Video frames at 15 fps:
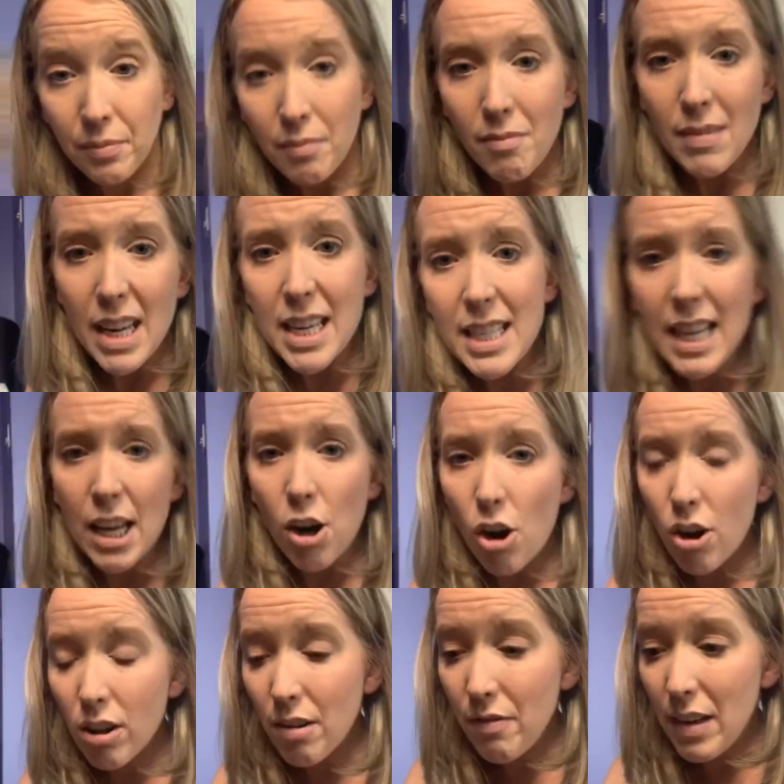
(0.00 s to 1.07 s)
that
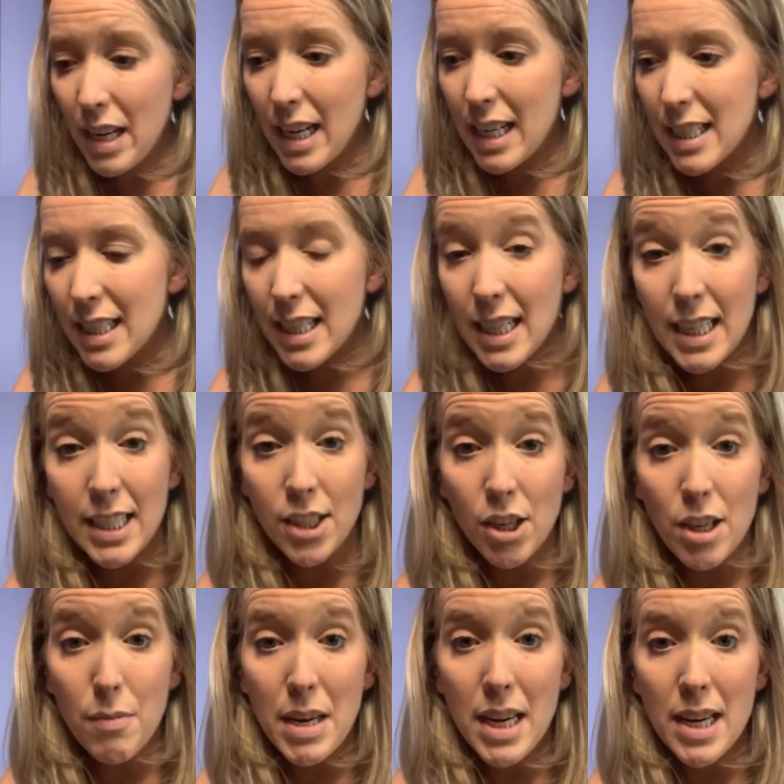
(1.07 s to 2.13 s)
all of it is
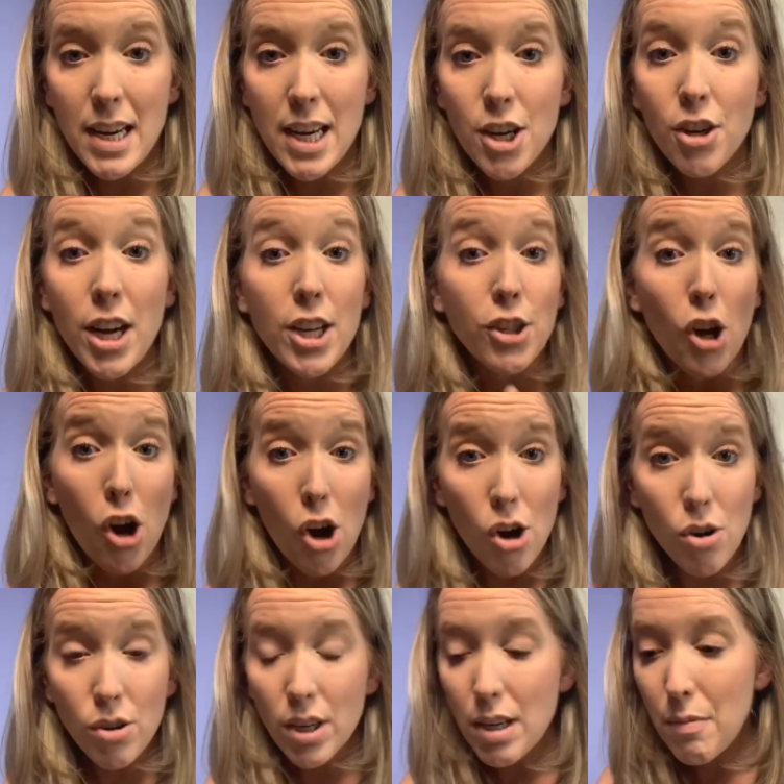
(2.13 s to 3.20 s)
going to be in here. It's
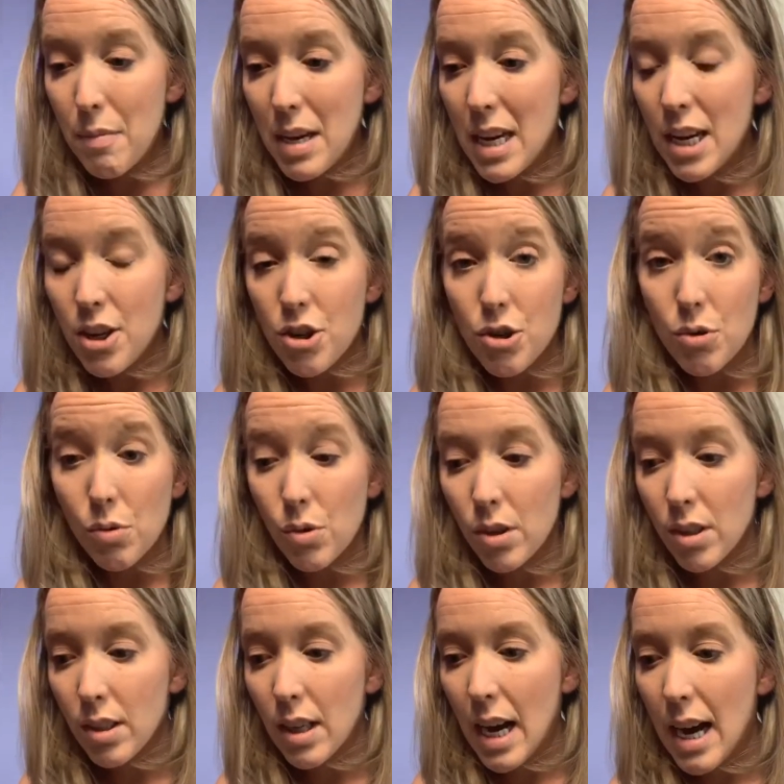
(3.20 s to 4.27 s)
all going to be in
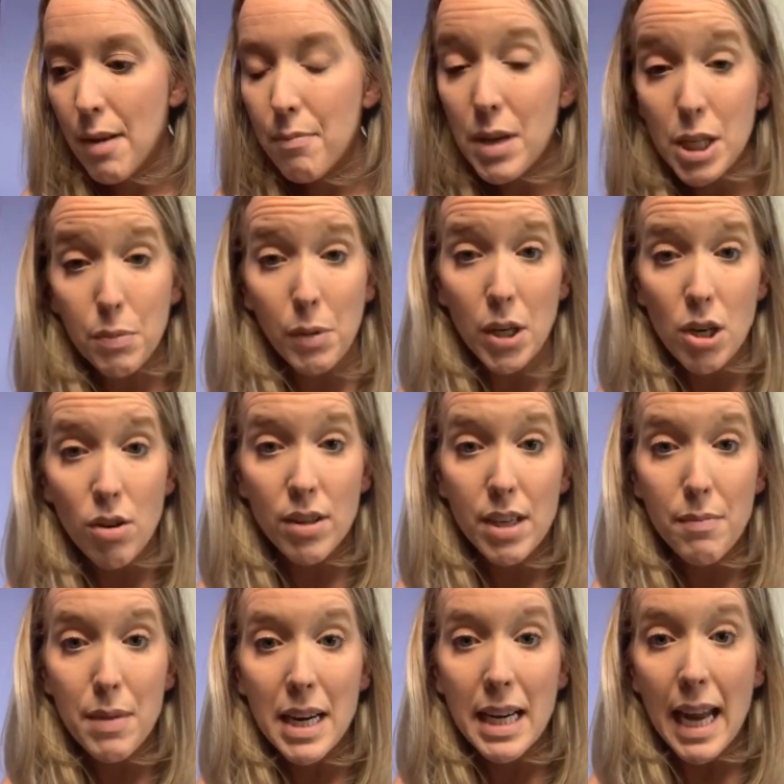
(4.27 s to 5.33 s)
your Beachbody On
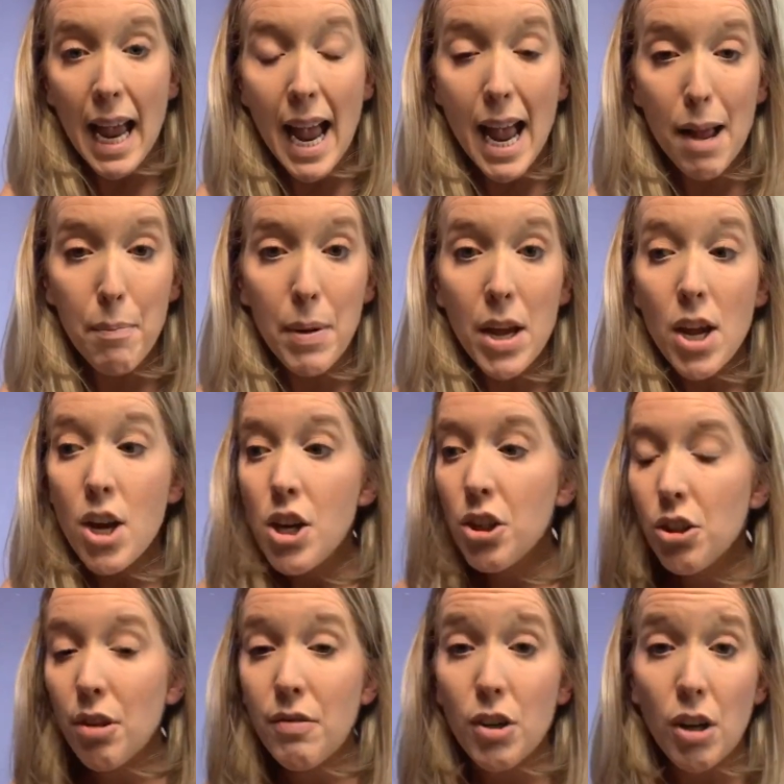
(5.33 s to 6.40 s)
Demand app.
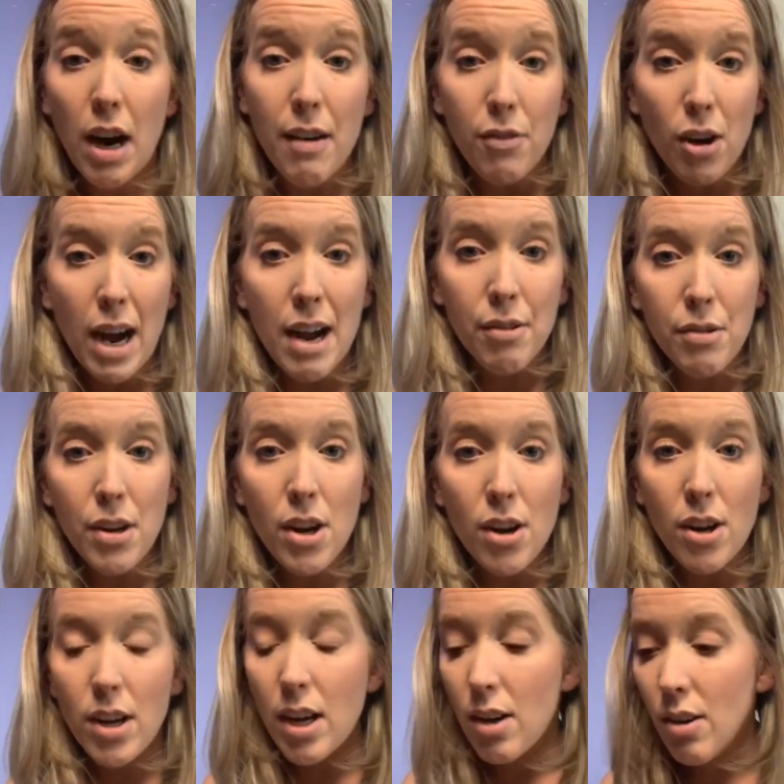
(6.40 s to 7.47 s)
So if you're ever out
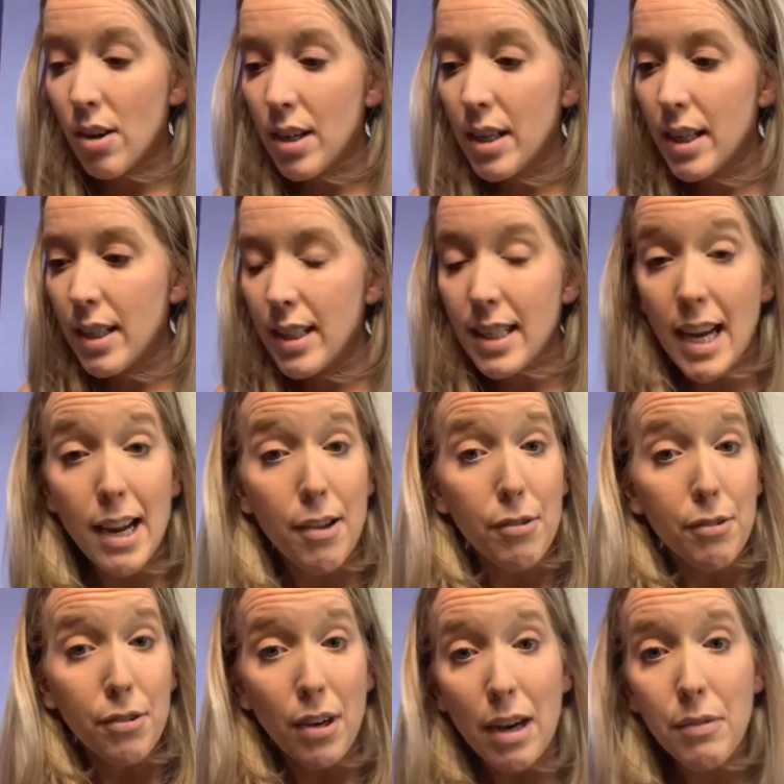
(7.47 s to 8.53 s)
on the
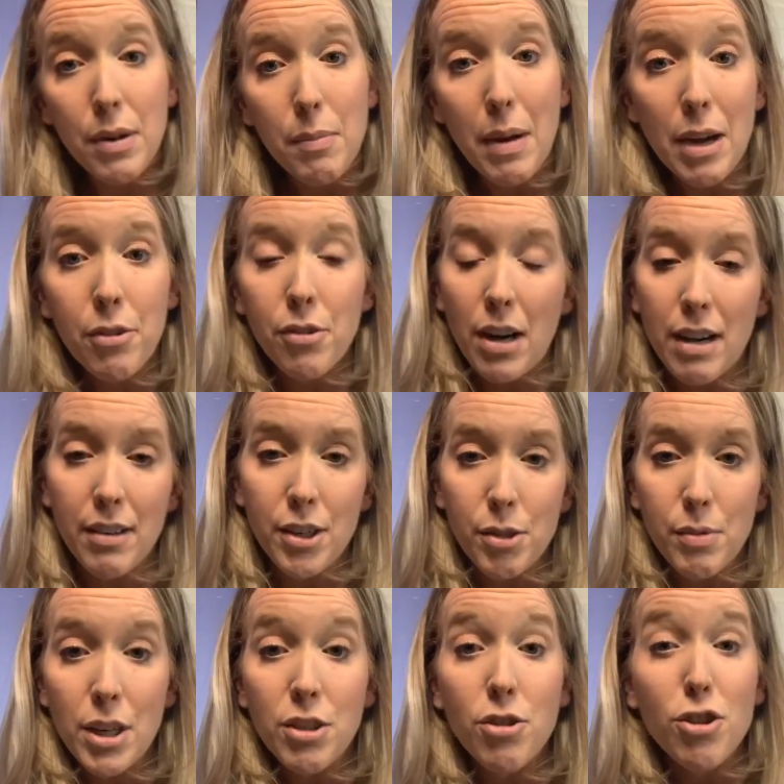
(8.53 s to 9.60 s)
town or out and about or out at a
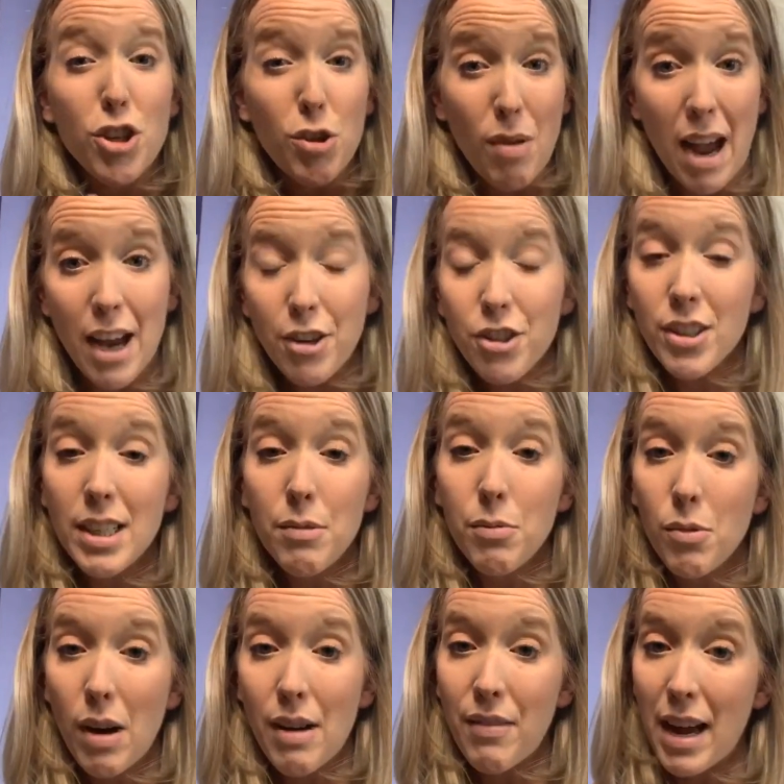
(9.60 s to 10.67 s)
restaurant, you actually
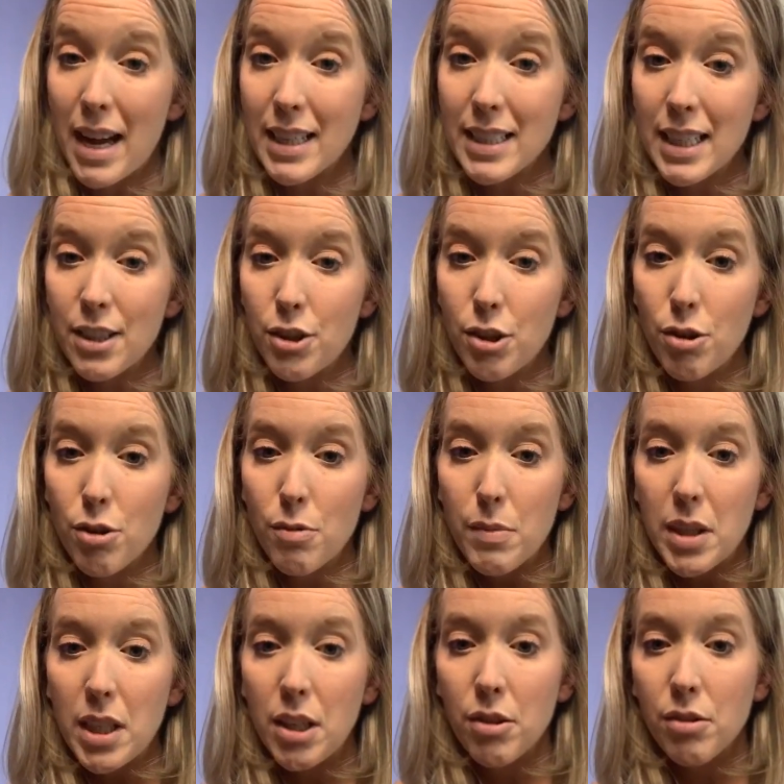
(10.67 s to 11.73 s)
will have access to your
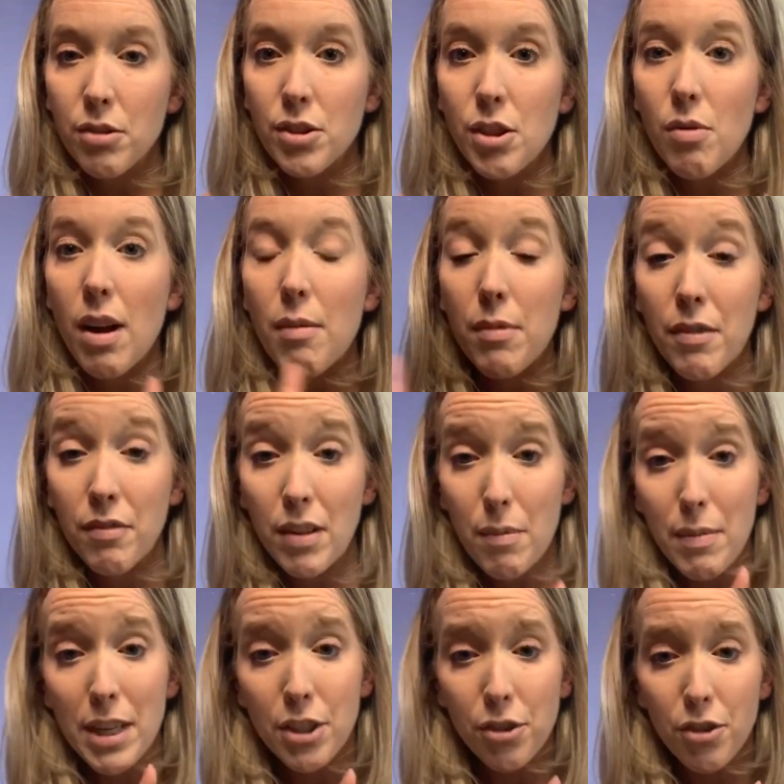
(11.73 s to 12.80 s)
materials. So I'm going to flip
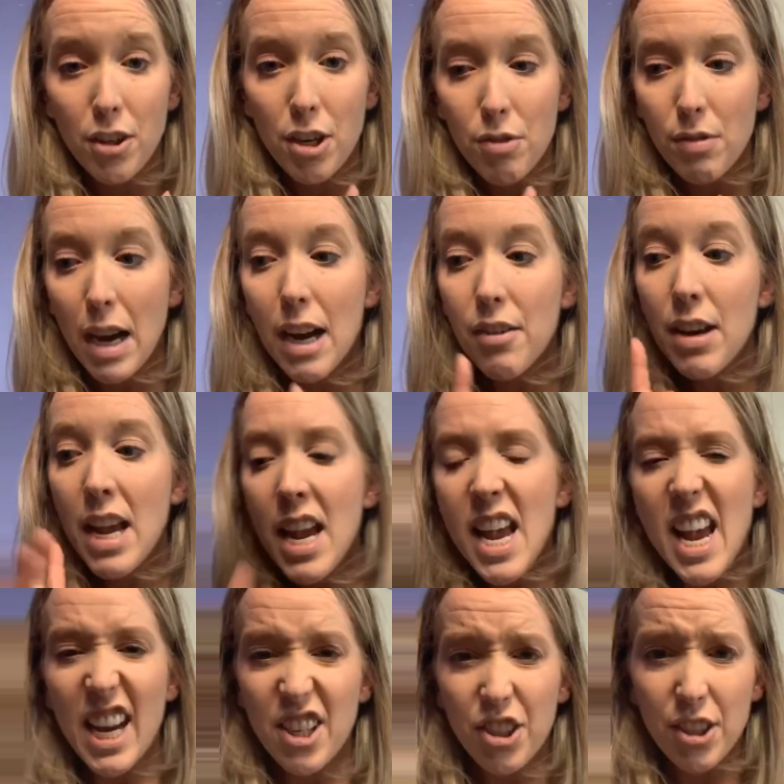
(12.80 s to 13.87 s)
my screen around
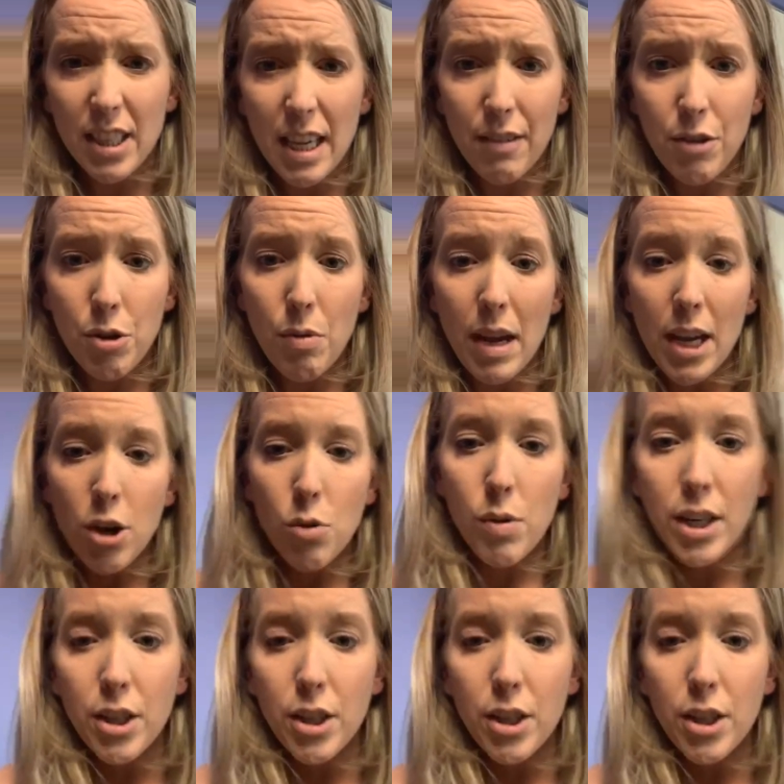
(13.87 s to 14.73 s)
and just give you a quick